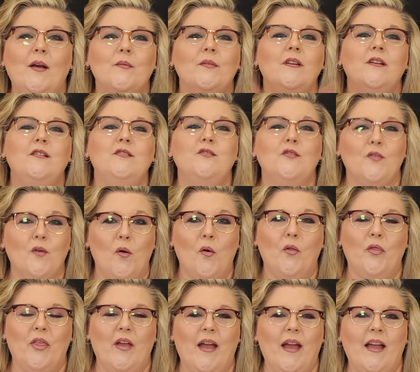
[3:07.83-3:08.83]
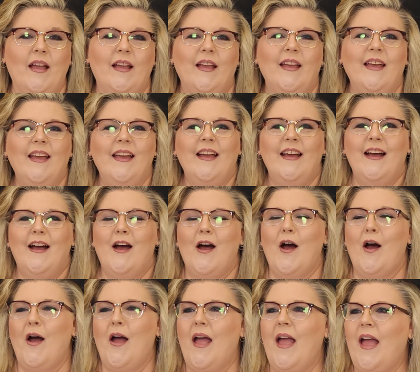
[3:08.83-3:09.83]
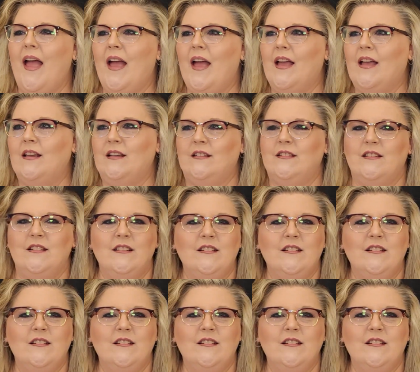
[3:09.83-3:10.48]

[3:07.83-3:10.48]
I'm gonna do the whole thing and